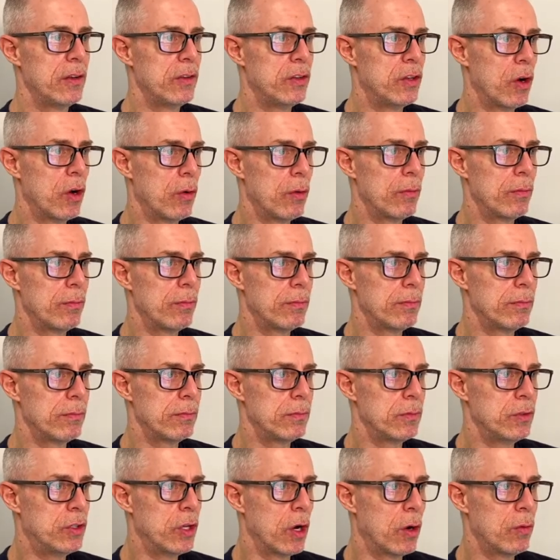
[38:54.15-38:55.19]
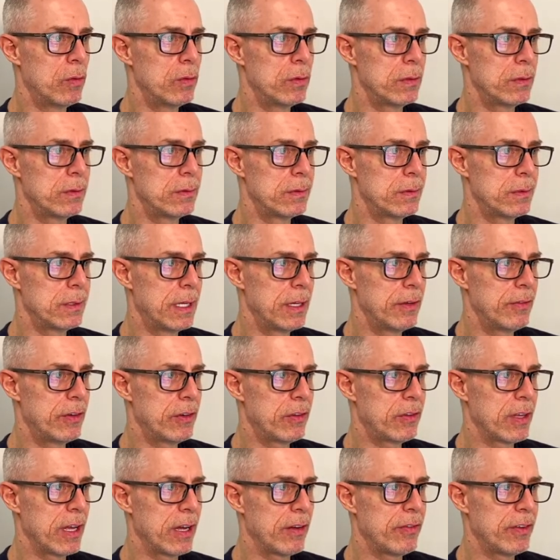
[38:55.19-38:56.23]
Don't don't give
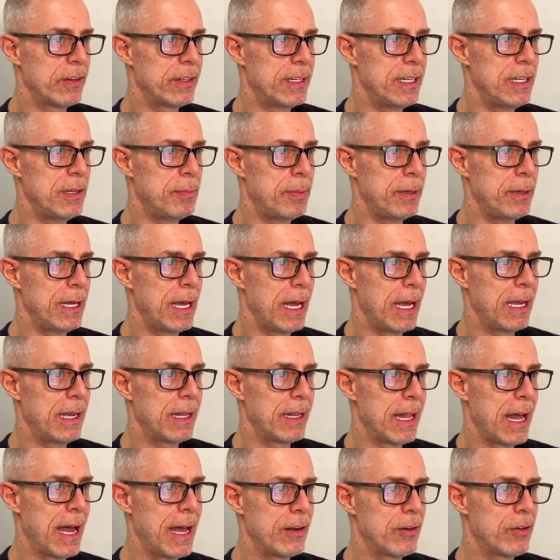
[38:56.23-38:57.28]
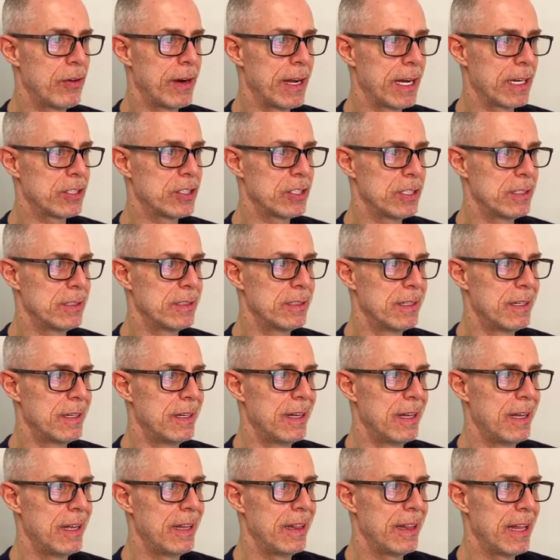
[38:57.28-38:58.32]
yourself a DPA in that direction.
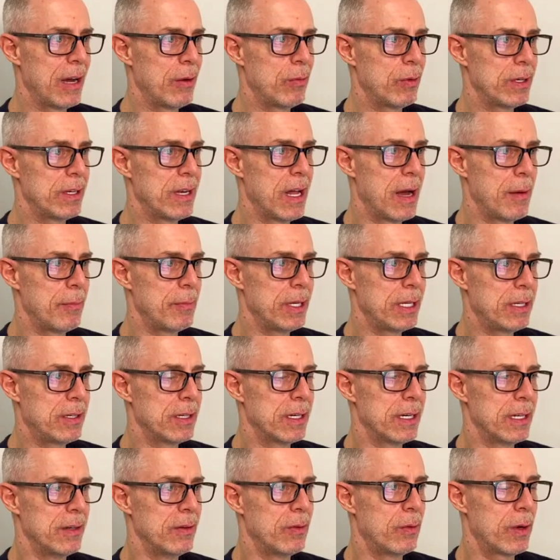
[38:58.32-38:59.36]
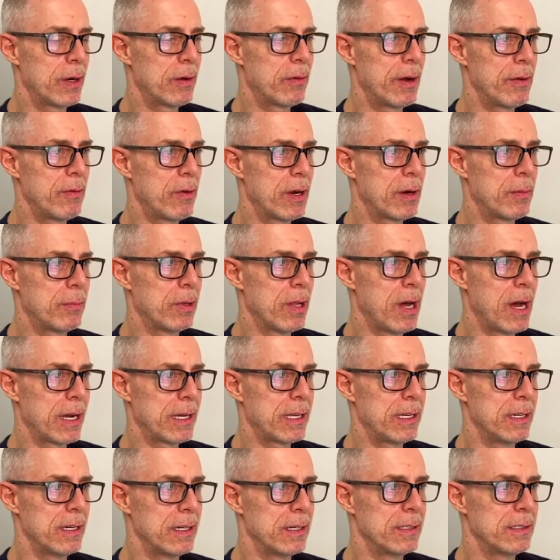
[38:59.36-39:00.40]
That would not be good. What do I want to
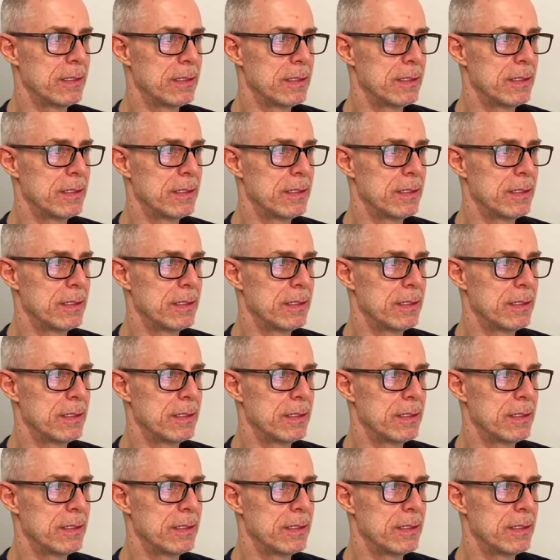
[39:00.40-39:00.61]
block here?